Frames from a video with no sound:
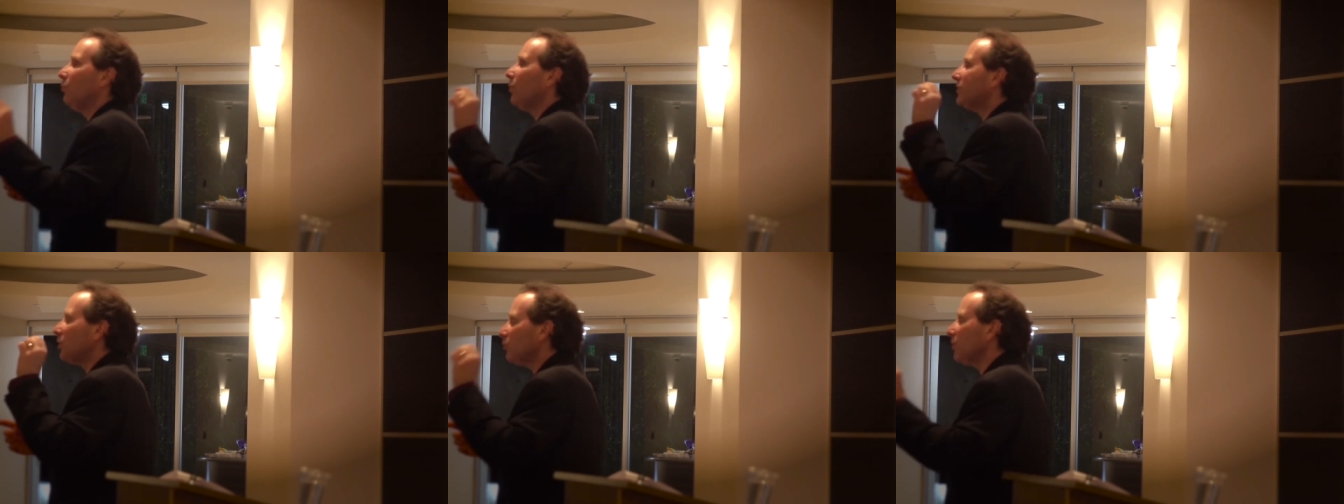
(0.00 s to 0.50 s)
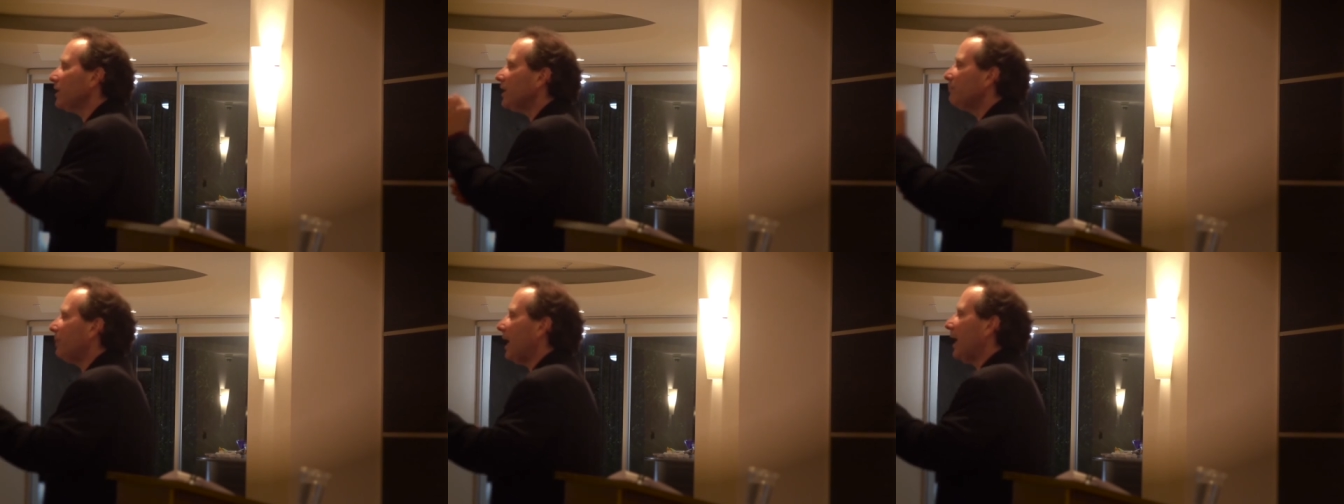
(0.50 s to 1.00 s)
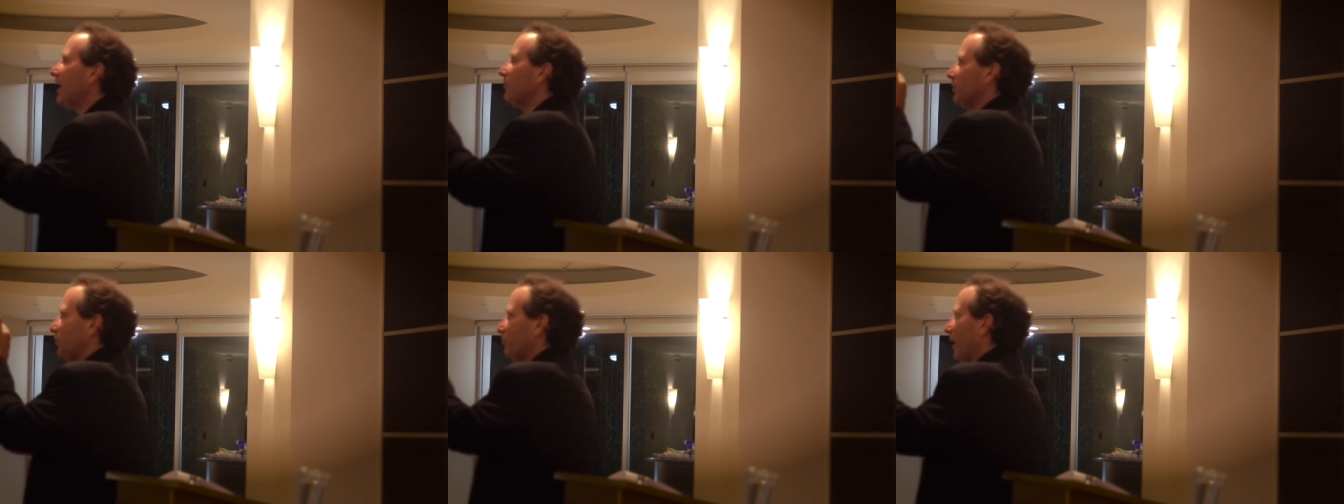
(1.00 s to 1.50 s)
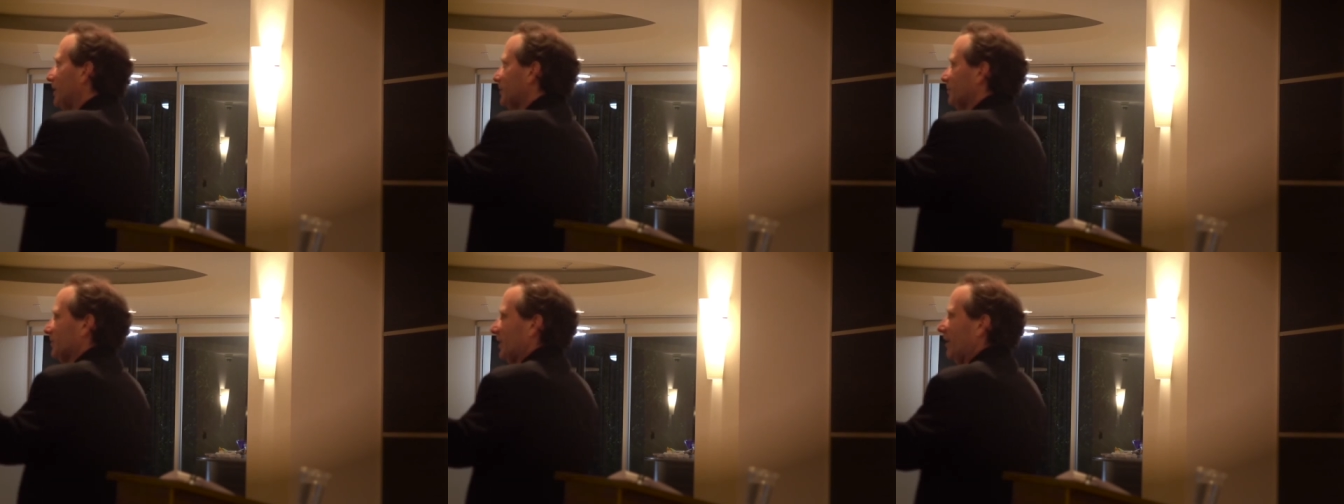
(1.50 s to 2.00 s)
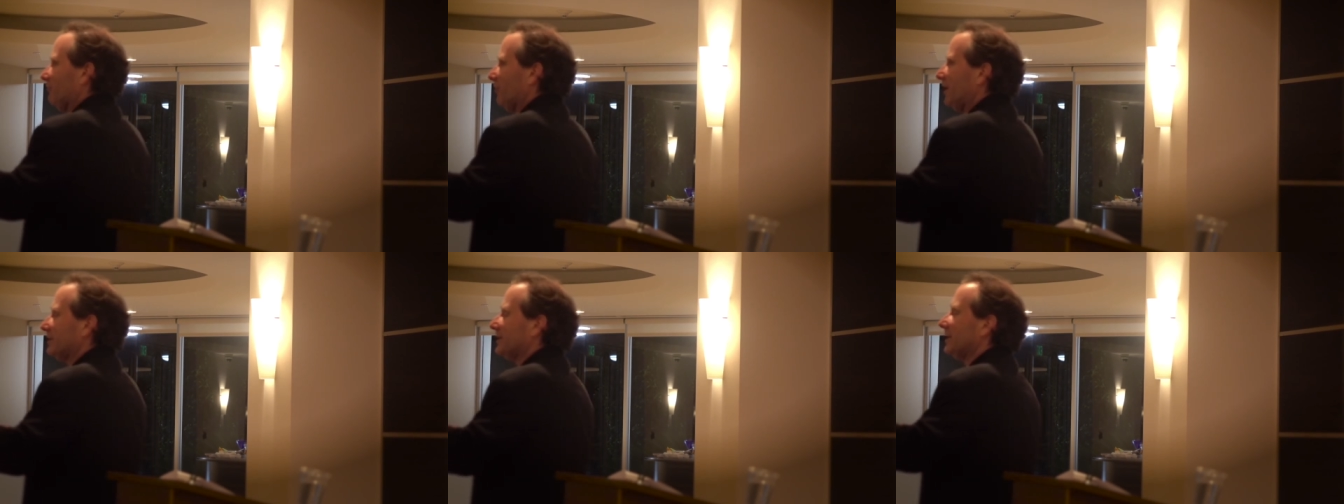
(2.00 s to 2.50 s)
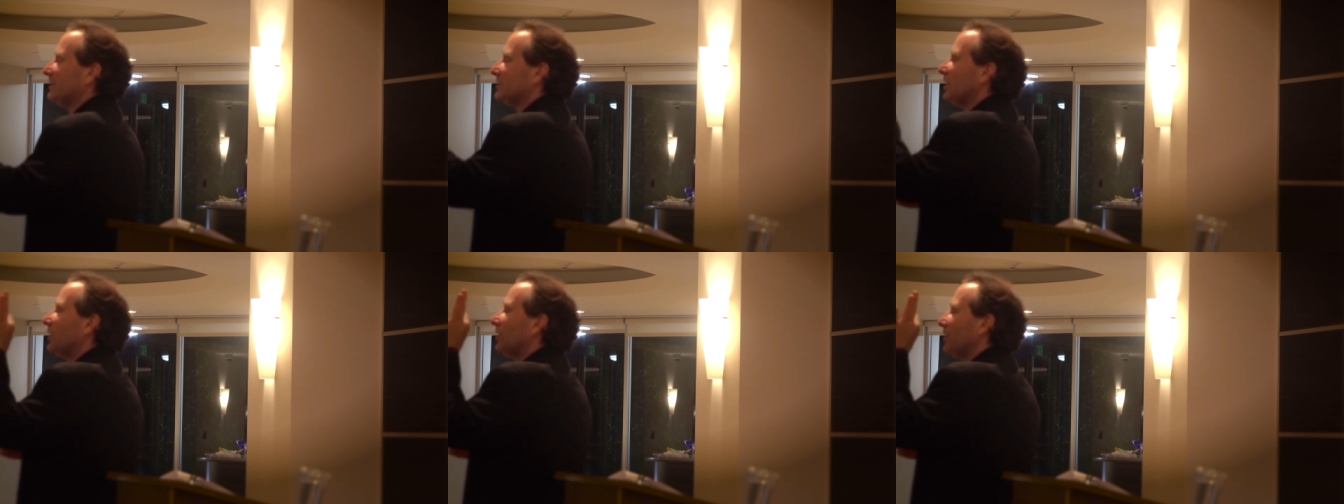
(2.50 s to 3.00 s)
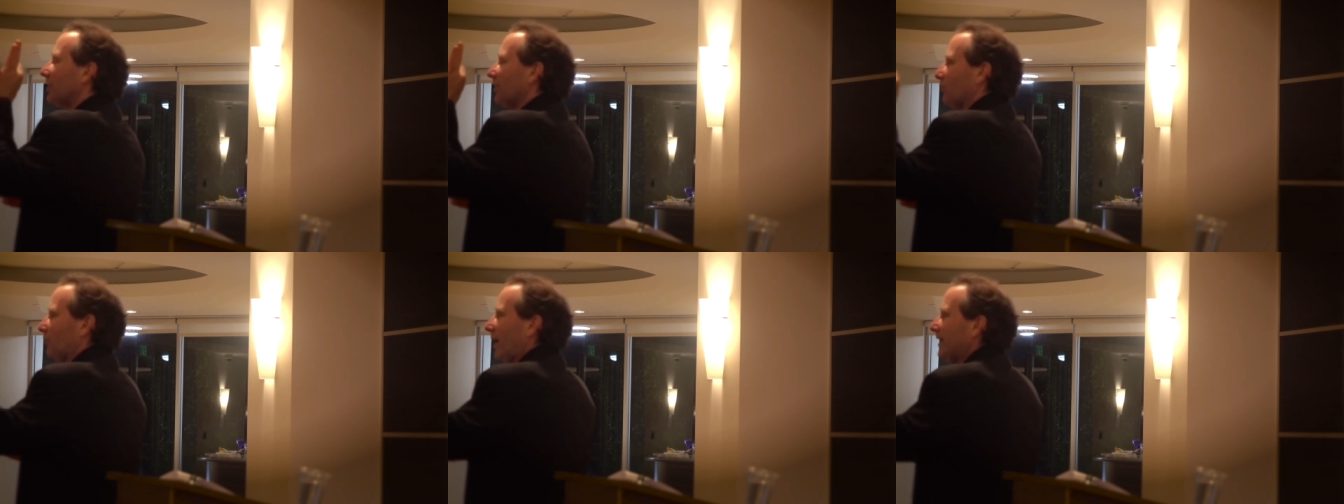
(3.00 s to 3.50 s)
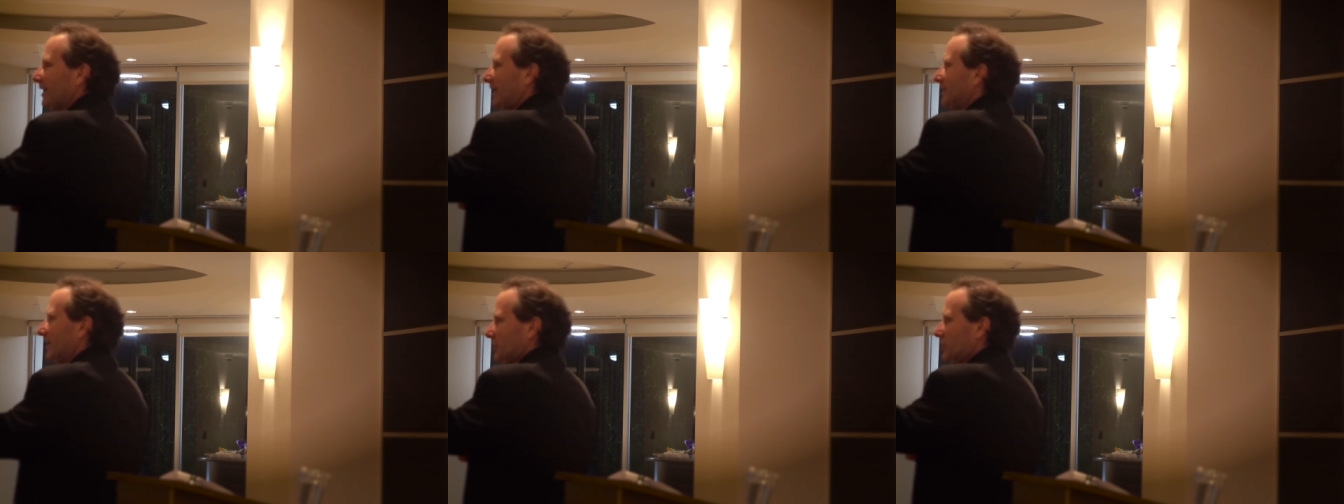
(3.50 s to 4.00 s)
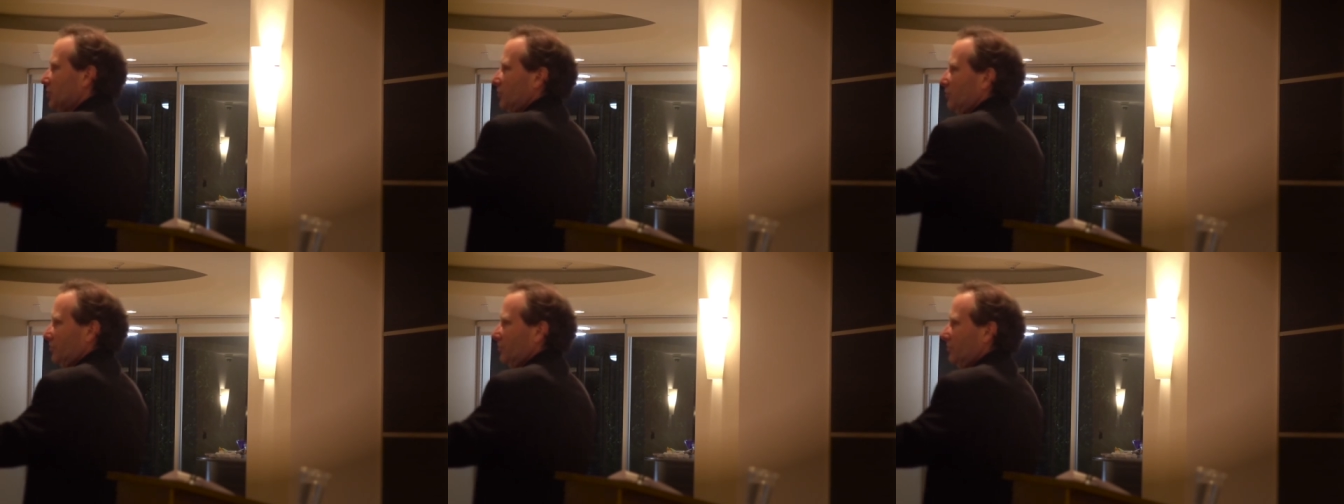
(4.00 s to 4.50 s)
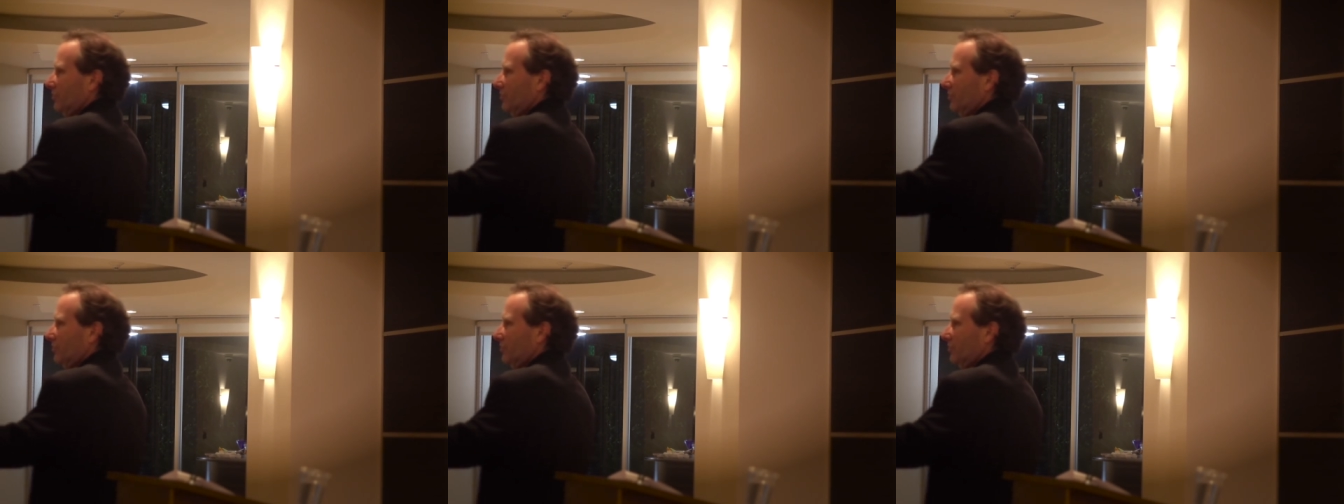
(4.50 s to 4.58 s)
What they're really buying when you buy someone's life rights is the right not to get sued.